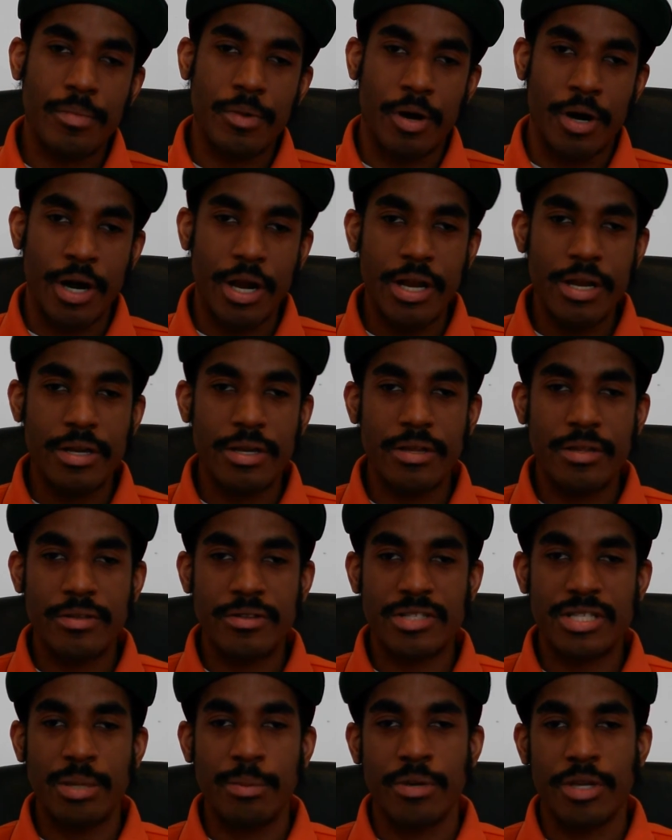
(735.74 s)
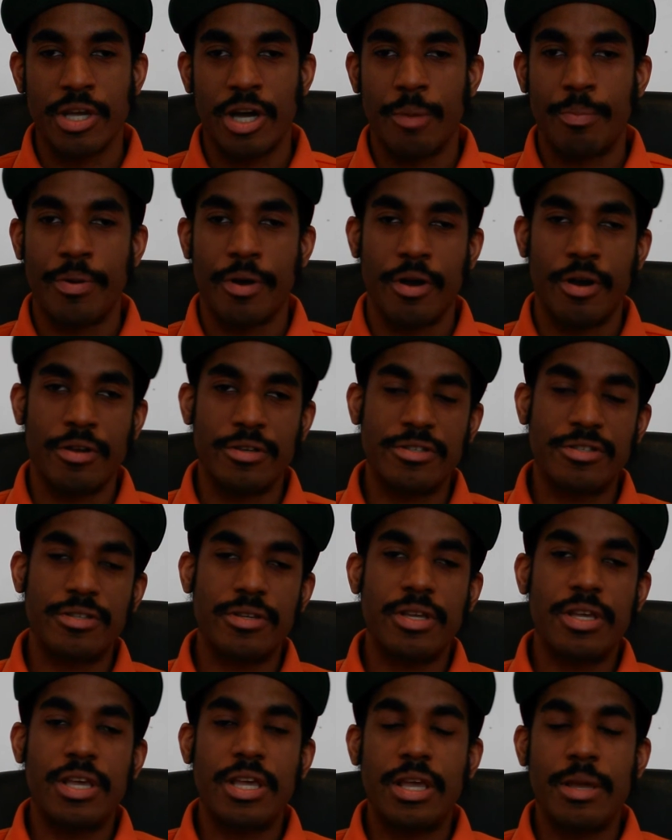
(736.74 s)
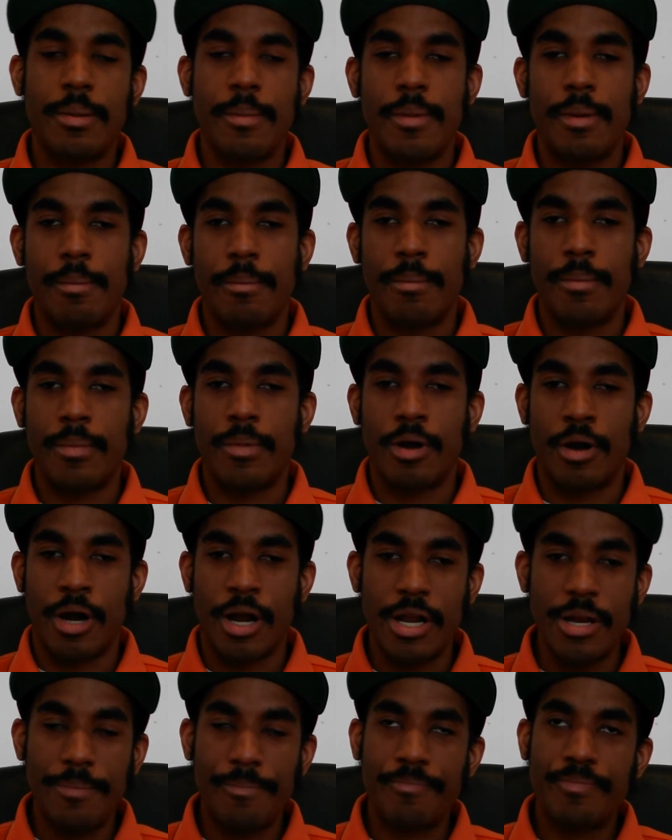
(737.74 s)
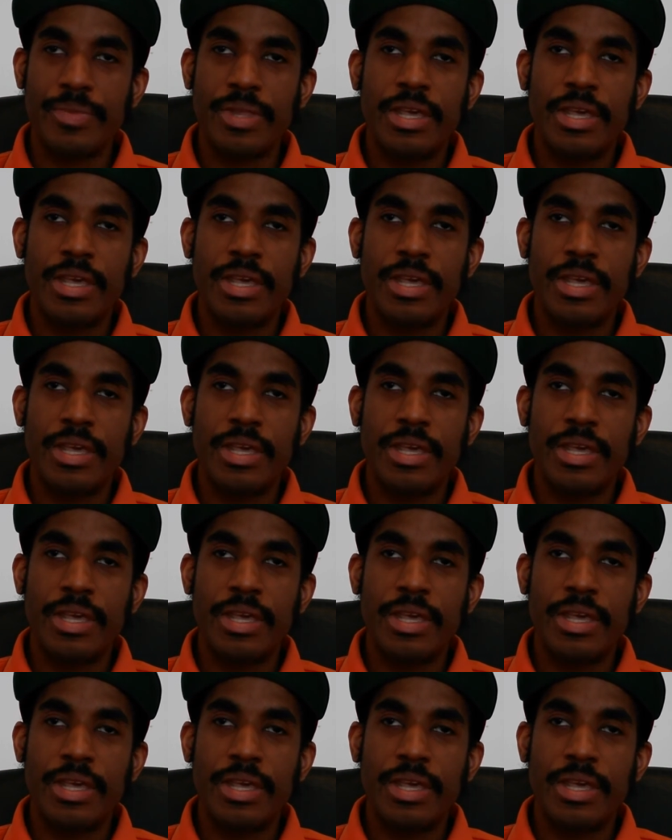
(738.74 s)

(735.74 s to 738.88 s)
Alright? Some of y'all parents. Alright?